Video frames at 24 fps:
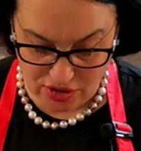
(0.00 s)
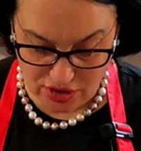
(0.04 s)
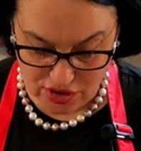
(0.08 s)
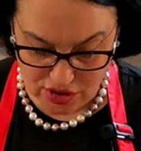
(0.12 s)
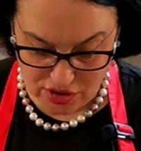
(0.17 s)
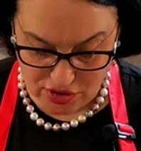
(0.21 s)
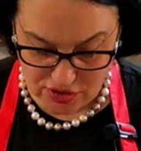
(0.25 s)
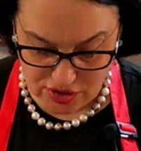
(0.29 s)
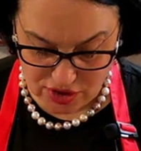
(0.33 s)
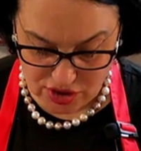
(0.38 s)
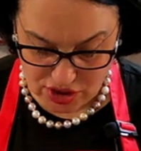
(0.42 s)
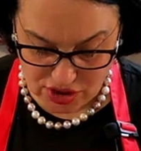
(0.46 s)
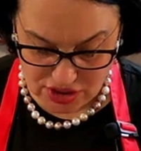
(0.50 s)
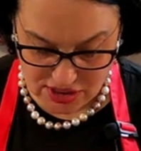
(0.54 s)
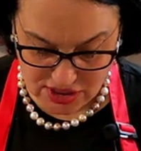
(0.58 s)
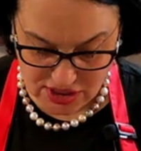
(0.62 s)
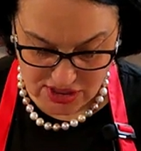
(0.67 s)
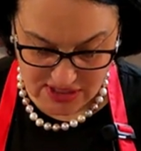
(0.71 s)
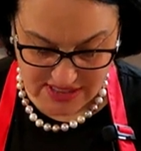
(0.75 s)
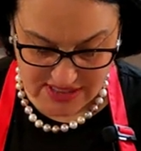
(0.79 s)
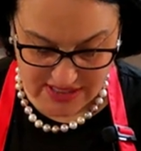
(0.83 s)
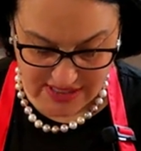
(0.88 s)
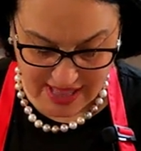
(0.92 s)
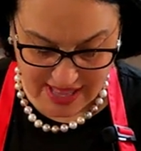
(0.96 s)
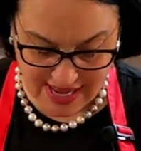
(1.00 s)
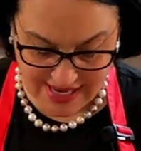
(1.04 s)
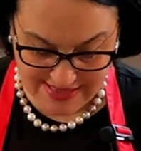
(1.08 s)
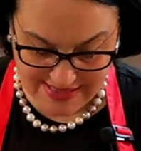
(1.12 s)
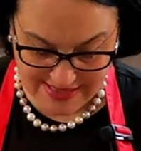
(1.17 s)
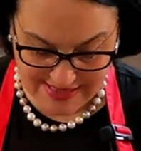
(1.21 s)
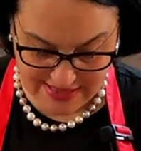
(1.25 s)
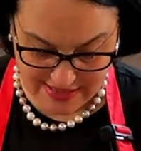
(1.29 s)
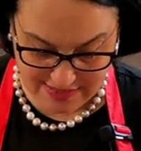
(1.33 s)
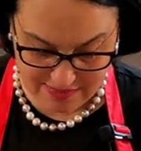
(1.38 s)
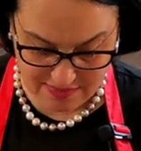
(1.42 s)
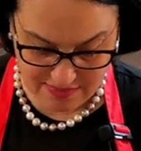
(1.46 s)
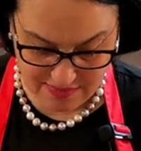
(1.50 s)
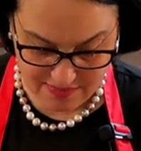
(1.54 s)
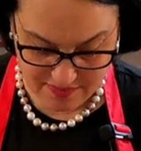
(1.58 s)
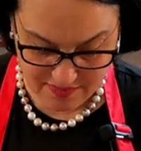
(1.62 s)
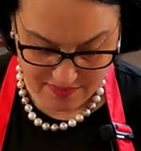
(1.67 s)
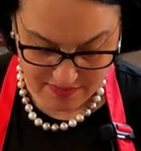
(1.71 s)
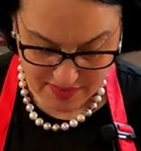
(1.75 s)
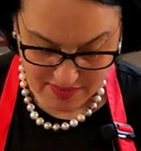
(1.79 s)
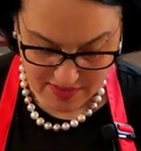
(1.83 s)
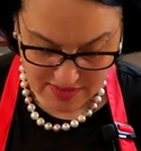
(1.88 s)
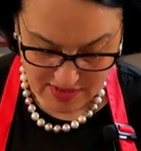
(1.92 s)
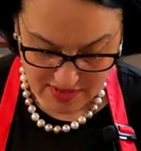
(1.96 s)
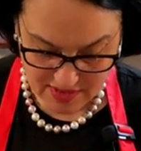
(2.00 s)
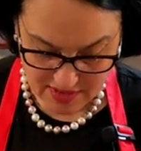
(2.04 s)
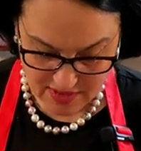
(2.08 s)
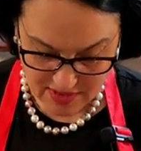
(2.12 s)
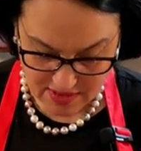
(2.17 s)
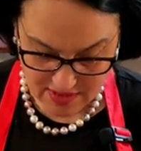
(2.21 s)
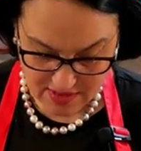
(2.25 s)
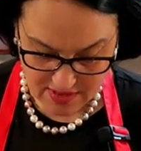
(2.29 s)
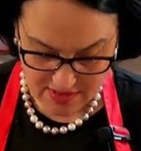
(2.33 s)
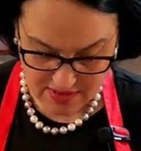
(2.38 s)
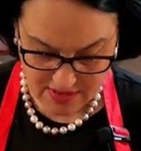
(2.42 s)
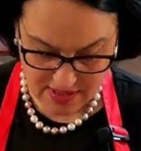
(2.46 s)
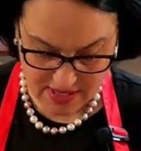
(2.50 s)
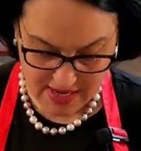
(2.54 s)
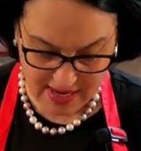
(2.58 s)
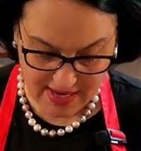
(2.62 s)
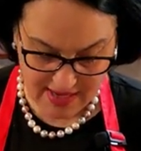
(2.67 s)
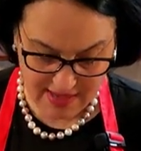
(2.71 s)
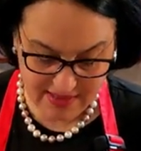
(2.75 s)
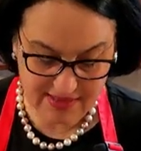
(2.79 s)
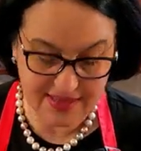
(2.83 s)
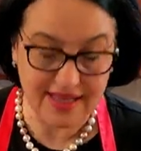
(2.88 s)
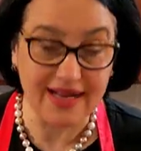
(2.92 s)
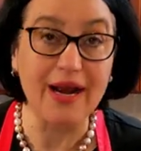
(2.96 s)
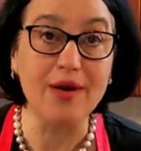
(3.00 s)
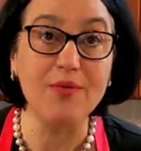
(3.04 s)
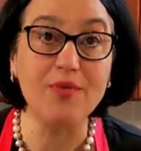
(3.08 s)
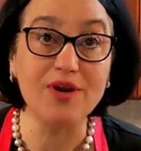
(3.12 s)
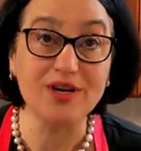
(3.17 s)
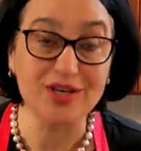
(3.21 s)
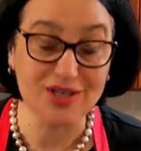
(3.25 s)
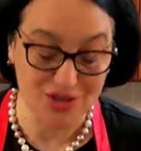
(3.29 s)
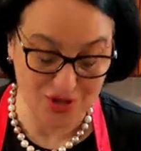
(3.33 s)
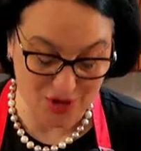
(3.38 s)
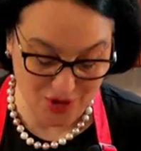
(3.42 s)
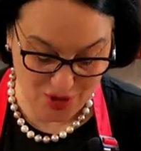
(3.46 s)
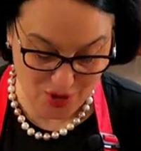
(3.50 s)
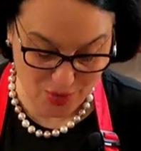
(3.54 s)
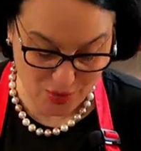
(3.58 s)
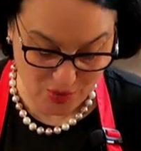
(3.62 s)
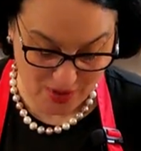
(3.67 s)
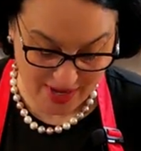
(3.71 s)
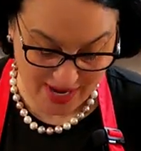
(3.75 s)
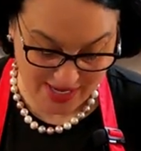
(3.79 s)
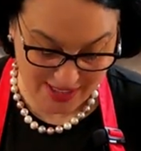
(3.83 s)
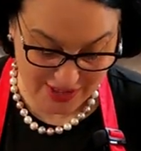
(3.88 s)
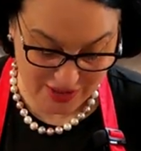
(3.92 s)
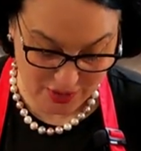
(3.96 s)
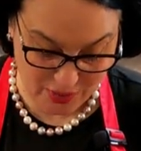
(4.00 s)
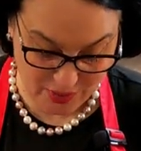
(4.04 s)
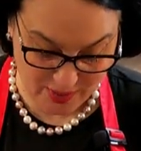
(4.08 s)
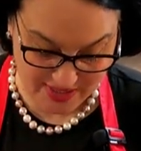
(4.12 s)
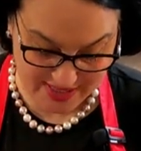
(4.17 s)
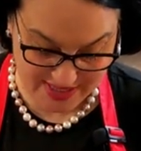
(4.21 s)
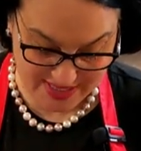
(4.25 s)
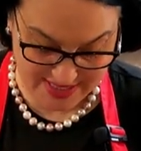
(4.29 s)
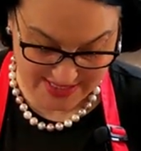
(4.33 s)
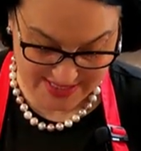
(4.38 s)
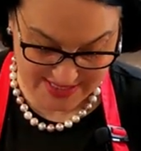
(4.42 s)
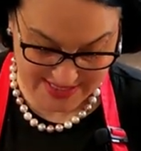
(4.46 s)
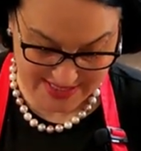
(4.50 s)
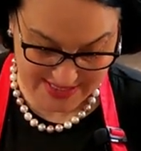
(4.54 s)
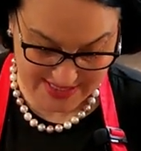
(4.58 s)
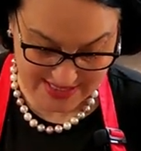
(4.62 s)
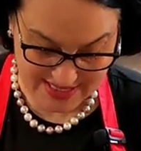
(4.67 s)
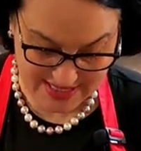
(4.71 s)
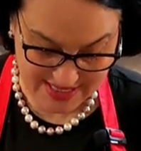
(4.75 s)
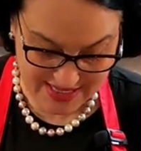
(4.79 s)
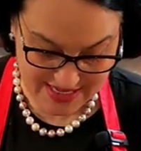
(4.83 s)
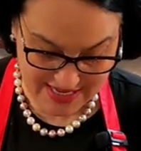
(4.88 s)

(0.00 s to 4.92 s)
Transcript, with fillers: going to do is just slice them okay? Then I wanna show you what I do with this.